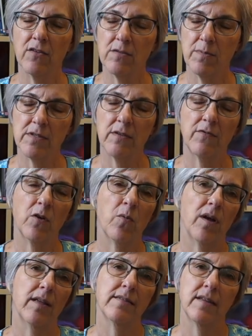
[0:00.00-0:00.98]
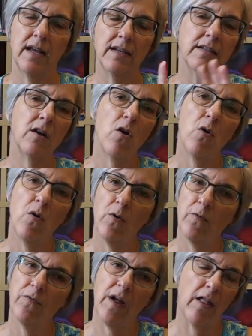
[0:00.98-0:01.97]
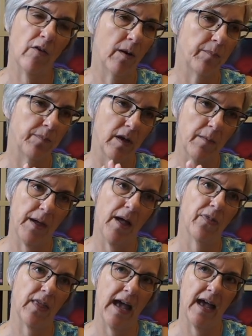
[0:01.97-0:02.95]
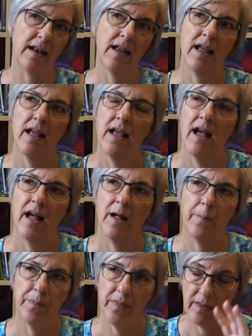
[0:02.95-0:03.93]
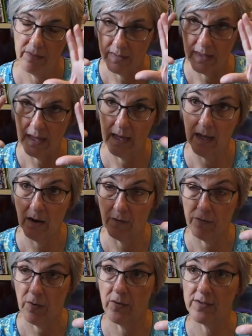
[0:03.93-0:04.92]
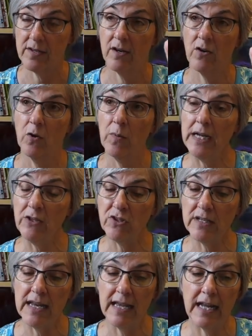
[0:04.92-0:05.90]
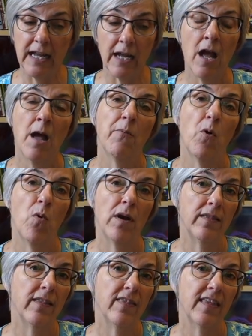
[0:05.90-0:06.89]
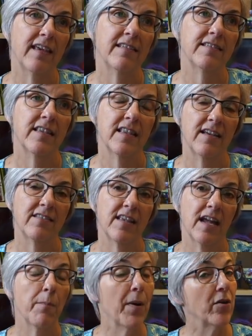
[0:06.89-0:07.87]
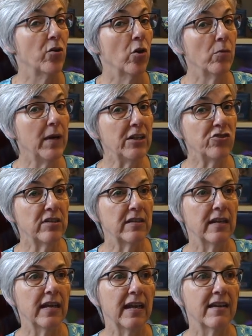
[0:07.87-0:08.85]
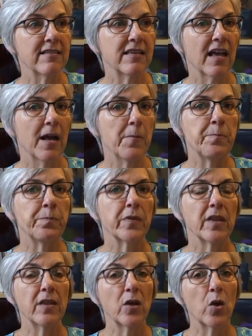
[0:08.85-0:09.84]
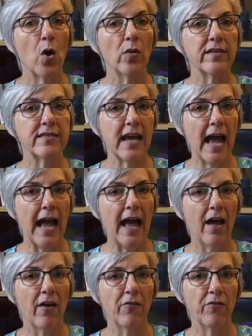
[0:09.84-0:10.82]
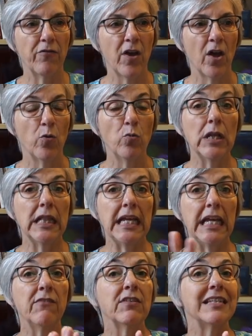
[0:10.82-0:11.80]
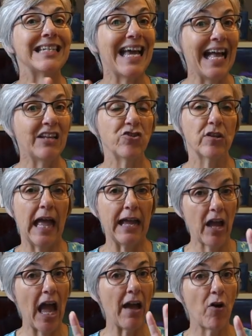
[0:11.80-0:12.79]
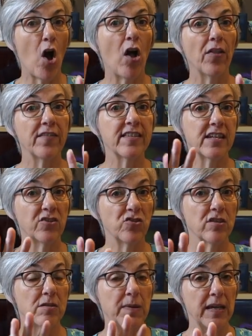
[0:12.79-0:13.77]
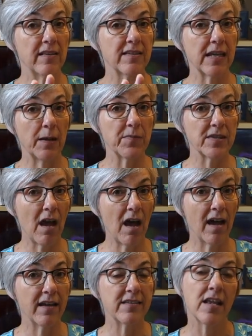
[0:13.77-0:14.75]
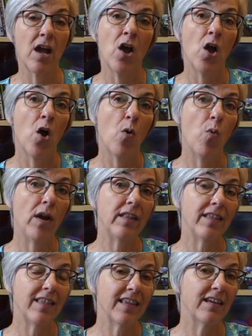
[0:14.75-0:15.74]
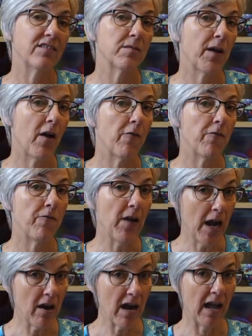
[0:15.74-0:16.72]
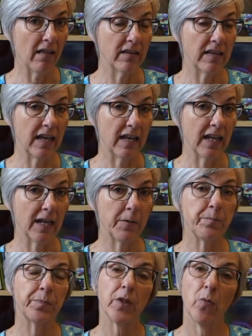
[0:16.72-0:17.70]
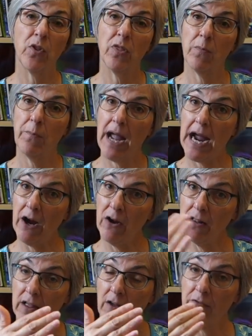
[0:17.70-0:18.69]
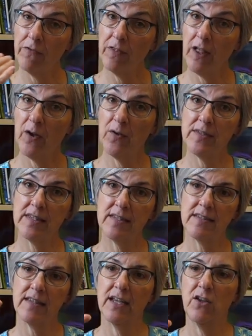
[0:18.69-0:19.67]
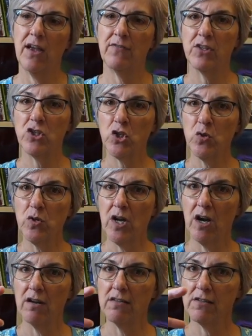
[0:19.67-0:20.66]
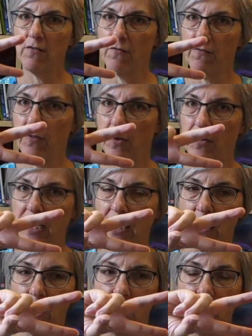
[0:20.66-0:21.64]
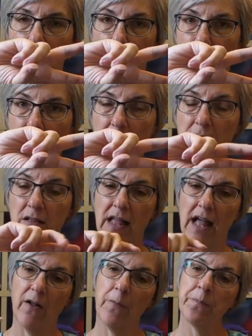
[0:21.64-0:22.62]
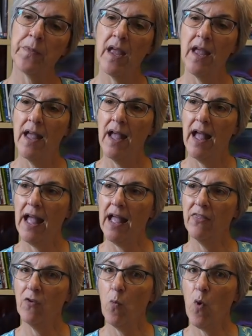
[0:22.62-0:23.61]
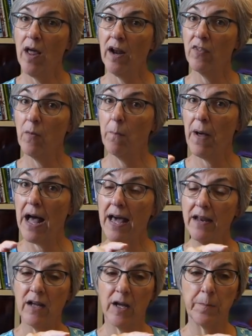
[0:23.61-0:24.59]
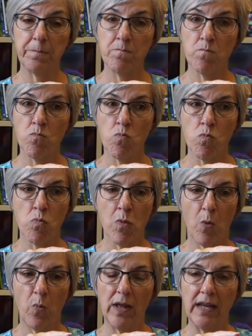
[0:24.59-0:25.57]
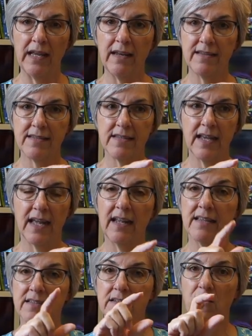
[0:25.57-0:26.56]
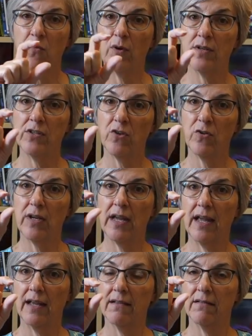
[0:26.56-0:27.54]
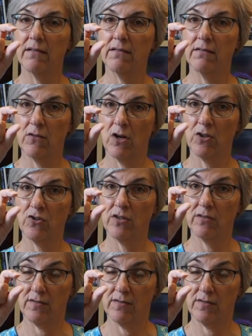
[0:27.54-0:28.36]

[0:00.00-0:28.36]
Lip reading: those specific ones. And I did a whole follow-up about that. They are focused on Norwegian knitting, but one of the things that they say about Norwegian knitting is that the goal is to have really even tension, like have all the stitches be the same size. One of the things about Fair Isle knitting with the parallel floats is that you have the two yarns floating along in parallel, and the one on the bottom, when it is knit, is going to create large,